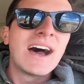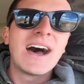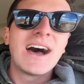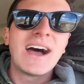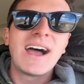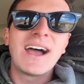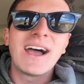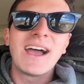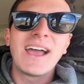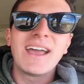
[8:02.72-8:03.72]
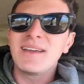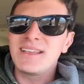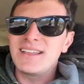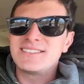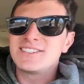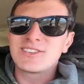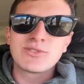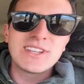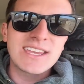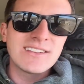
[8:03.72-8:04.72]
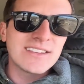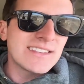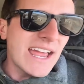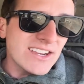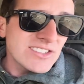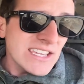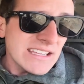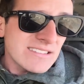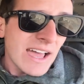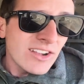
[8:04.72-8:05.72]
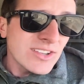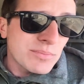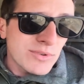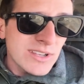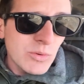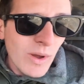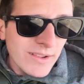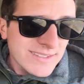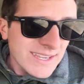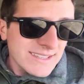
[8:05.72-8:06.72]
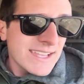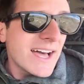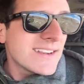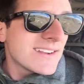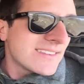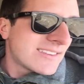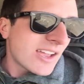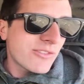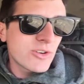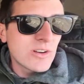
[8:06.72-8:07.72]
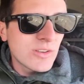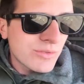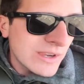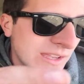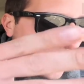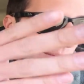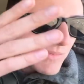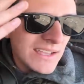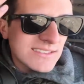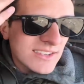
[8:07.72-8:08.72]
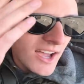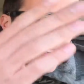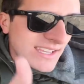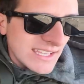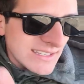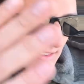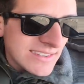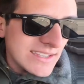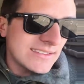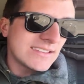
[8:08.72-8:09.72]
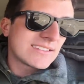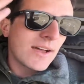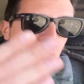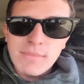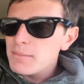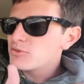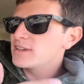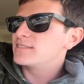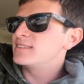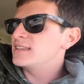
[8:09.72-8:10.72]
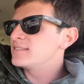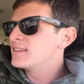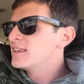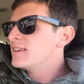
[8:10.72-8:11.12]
Uh, it's just ridiculous. And actually, it's held up really well. It's got a lot of nice tech for an 03. It's got heated seats. It's got memory seats.